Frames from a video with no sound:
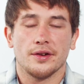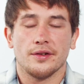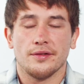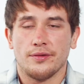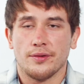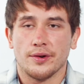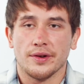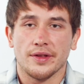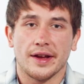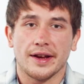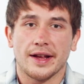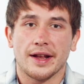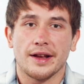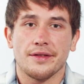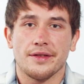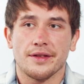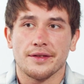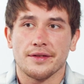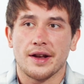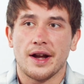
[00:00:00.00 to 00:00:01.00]
afford
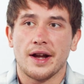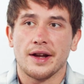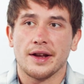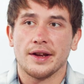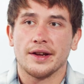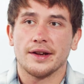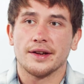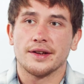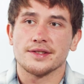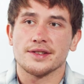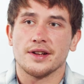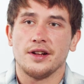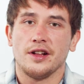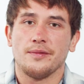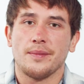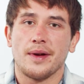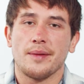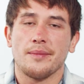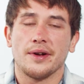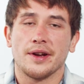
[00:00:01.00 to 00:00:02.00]
anything that I needed because all
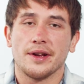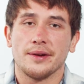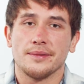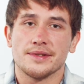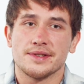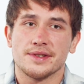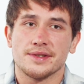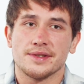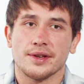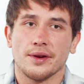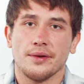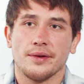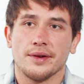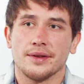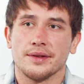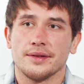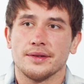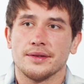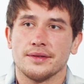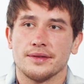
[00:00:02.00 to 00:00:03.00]
of my money was just
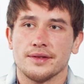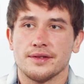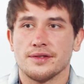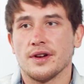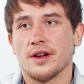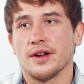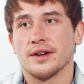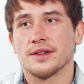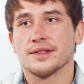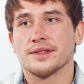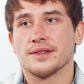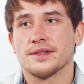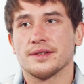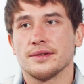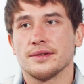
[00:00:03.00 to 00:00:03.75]
going to drugs.